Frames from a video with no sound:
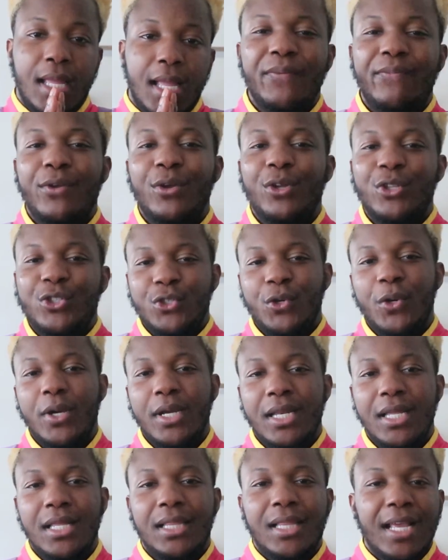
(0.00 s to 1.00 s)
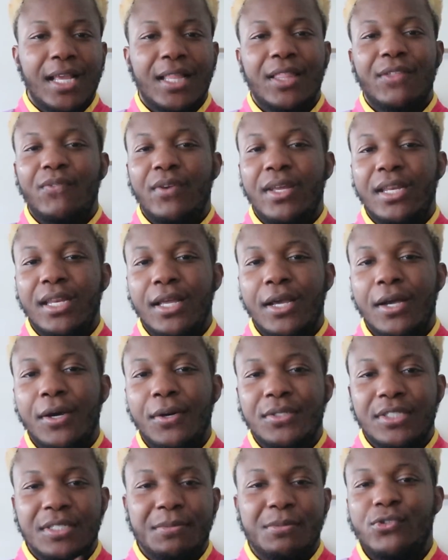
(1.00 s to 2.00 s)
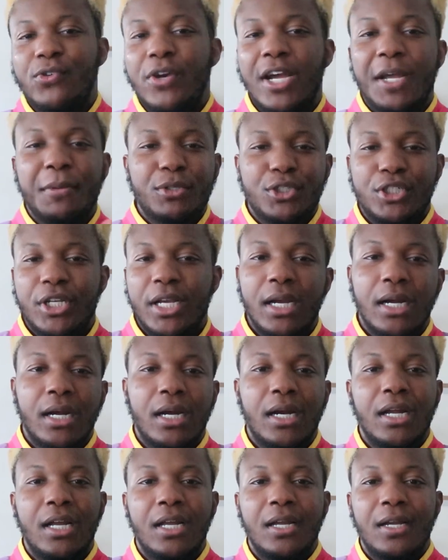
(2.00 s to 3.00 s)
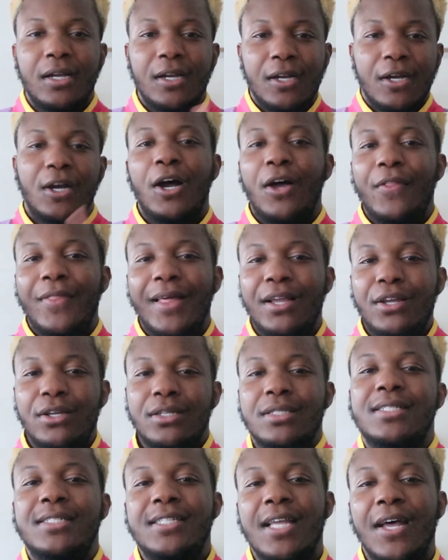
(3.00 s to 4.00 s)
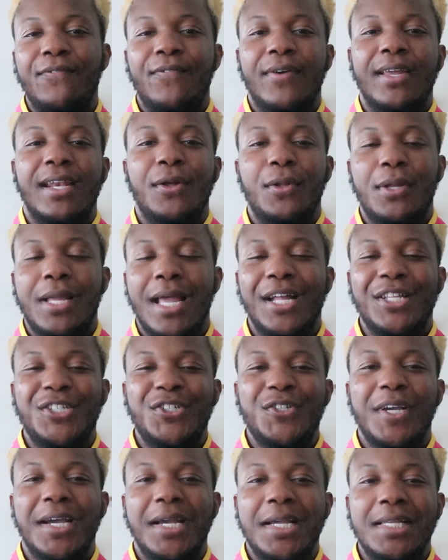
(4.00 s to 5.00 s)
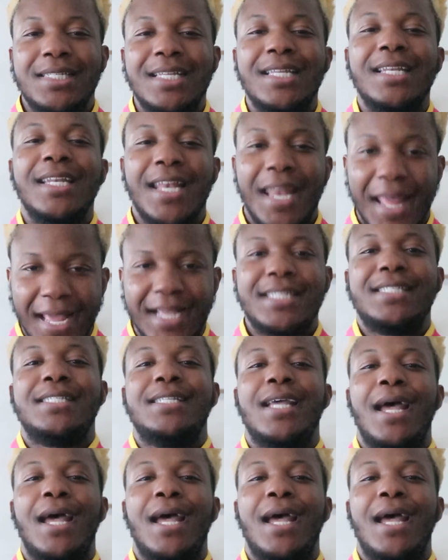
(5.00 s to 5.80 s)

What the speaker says: If you enjoyed it, like the video, subscribe, share, all that good stuff, and I'll catch you guys next